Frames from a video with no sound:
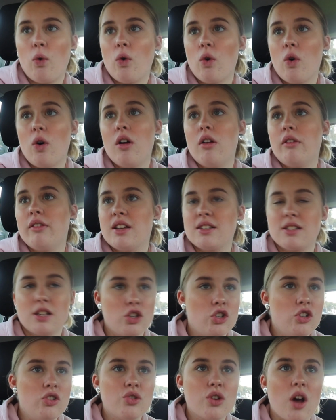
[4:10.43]
or there's a
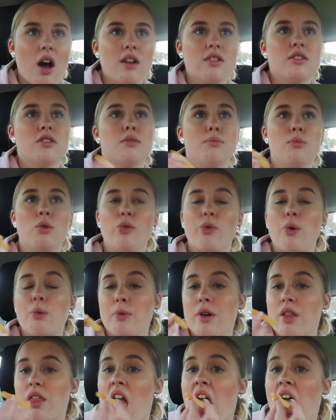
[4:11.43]
new task to move
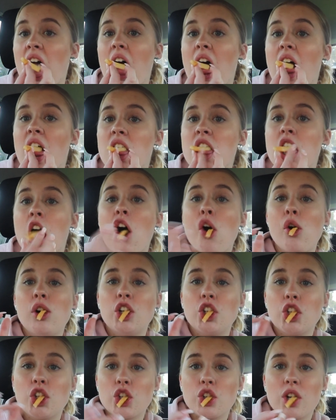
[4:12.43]
on with
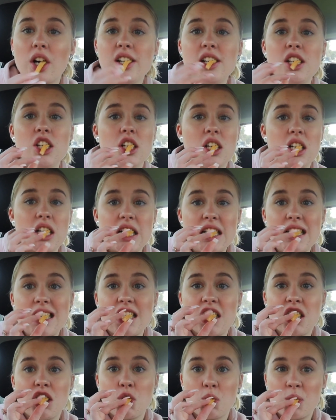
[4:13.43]
straight
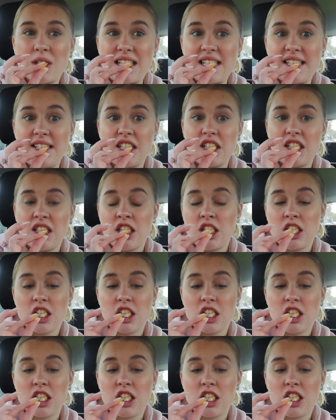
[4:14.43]
away.